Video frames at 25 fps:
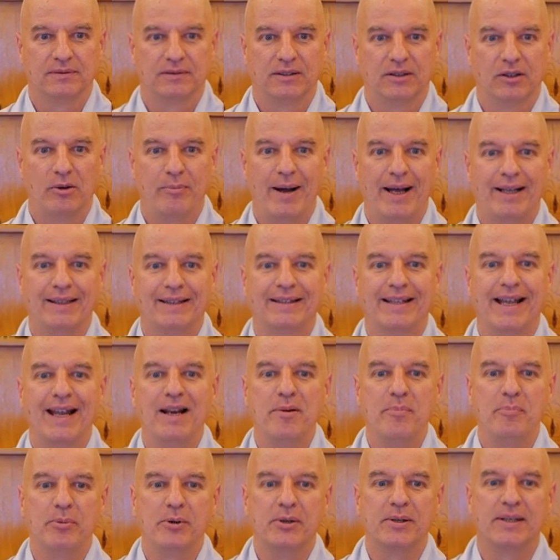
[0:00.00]
About
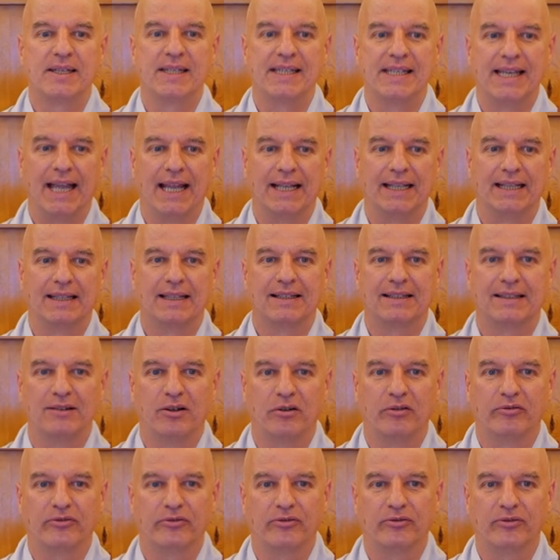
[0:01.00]
10%
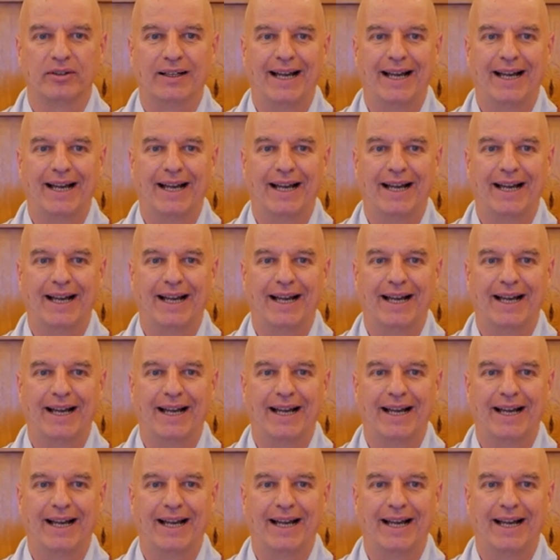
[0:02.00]
of